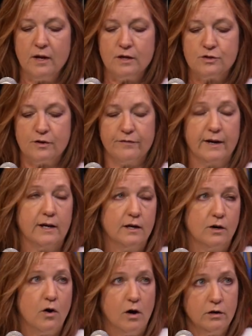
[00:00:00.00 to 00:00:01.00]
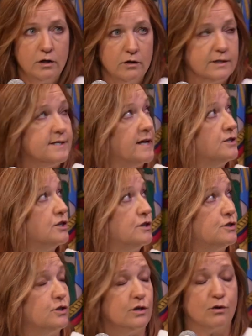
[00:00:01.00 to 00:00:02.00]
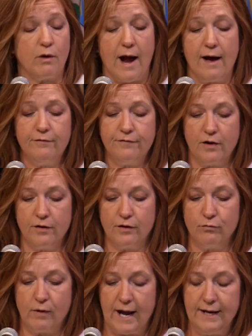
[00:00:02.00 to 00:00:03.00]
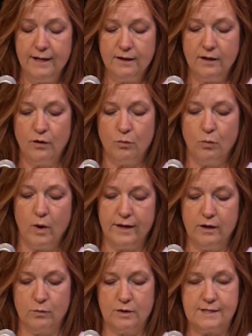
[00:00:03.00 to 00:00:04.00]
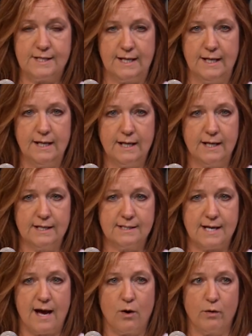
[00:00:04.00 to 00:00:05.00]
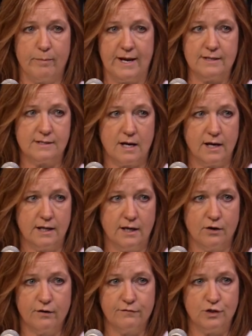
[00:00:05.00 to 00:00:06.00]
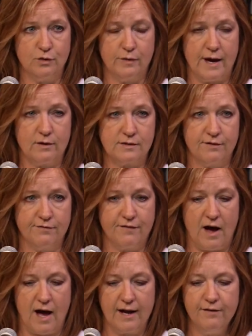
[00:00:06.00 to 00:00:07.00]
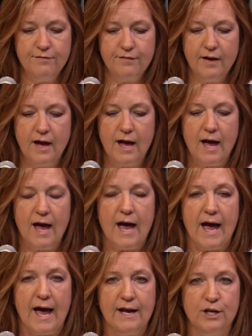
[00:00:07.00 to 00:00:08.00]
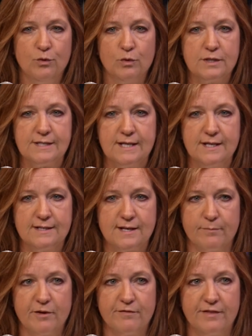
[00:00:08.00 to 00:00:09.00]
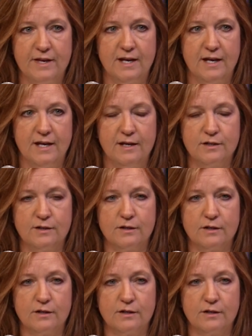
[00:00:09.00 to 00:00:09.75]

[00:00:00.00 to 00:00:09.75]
So if I can call your attention to the graph on the right, what you will see is our baseline year of 2005, and you will see some of the